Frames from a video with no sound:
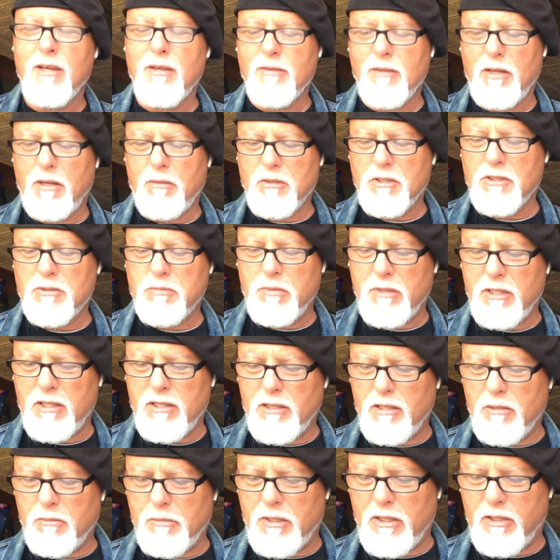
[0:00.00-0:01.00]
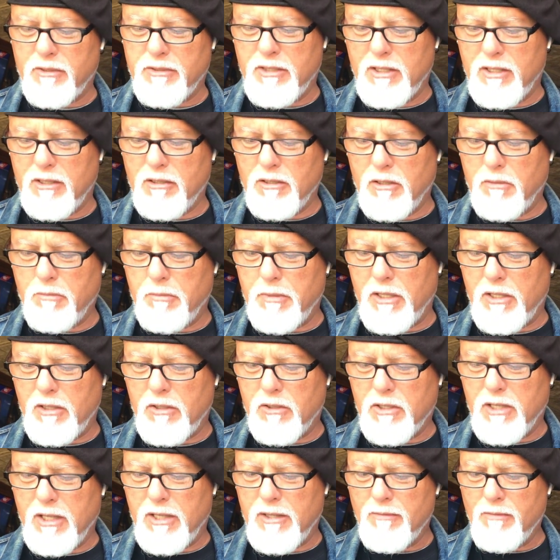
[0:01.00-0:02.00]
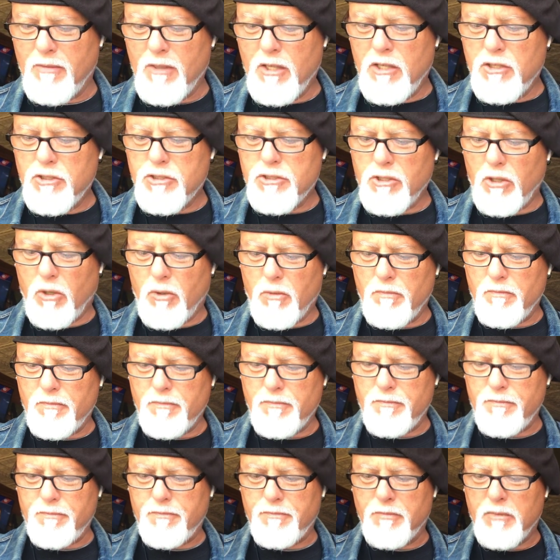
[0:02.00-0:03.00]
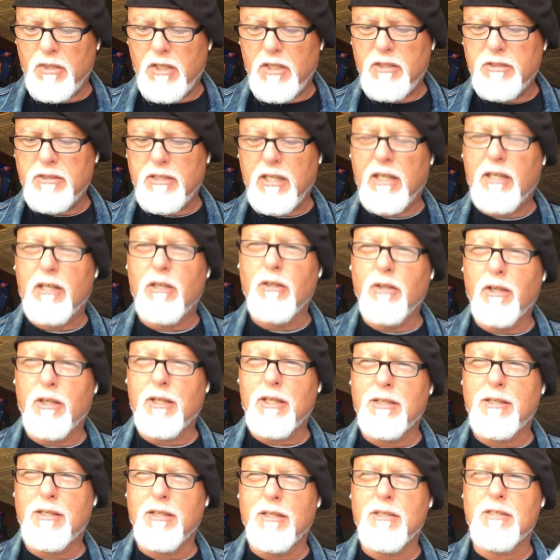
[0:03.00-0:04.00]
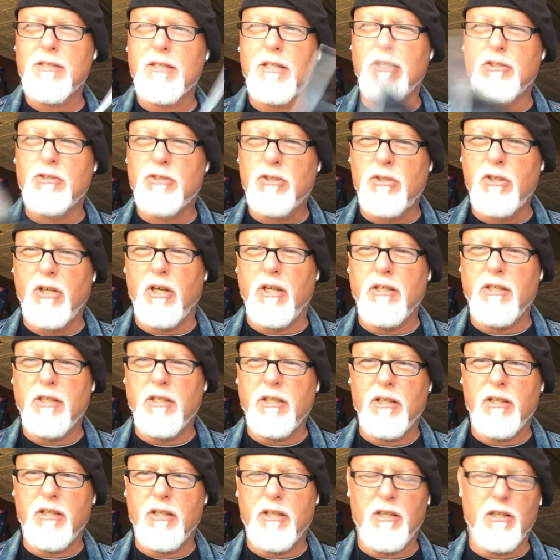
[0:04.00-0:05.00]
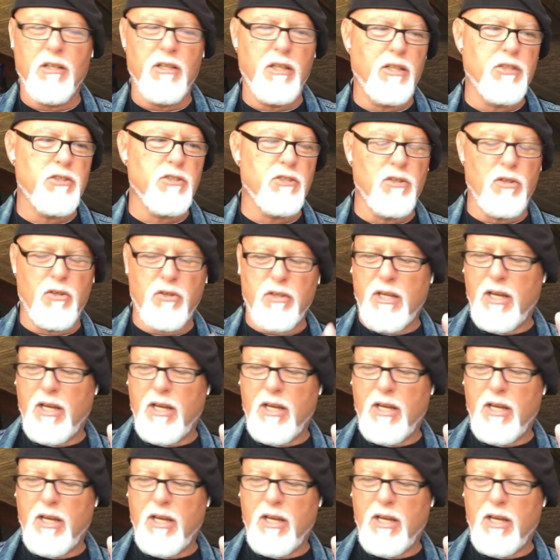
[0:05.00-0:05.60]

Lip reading: And I'm going to explain a little bit about that in a little bit. Okay? So take a look at this. It's good. It'll let you know.